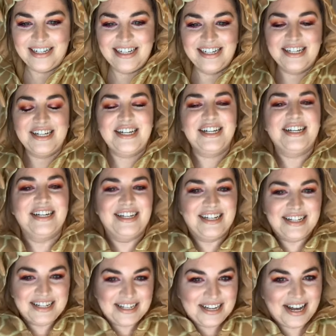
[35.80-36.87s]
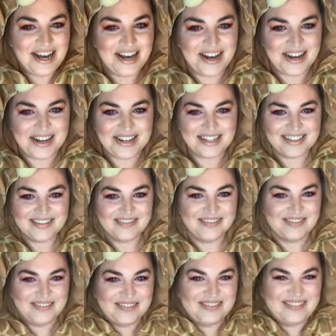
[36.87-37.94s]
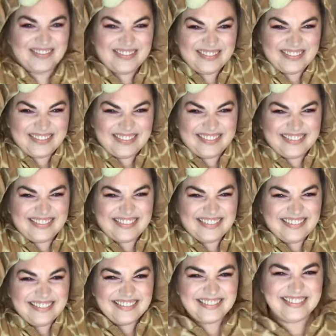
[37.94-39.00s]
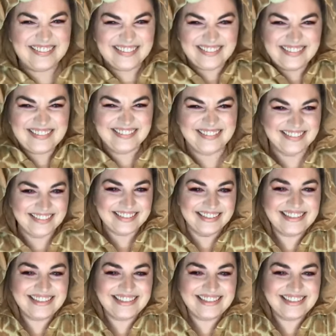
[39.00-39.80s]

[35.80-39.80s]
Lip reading: Nothing is said.